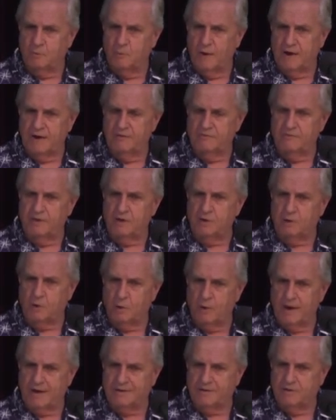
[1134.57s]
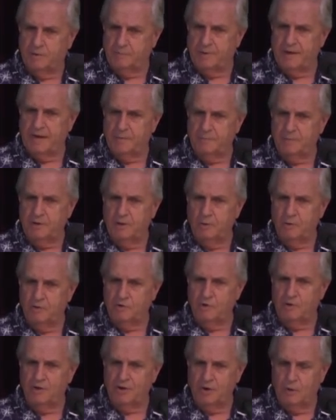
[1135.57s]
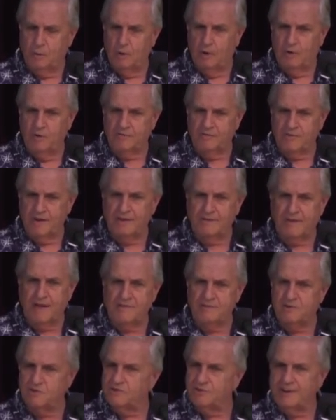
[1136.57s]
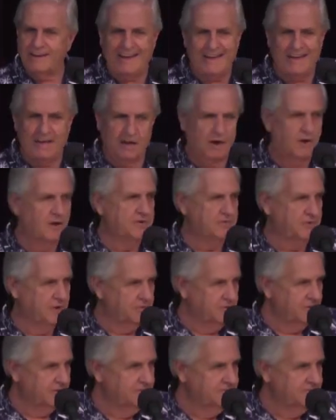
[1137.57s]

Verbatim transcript: rather than correct the people who are doing the wrong thing, they just legalise it.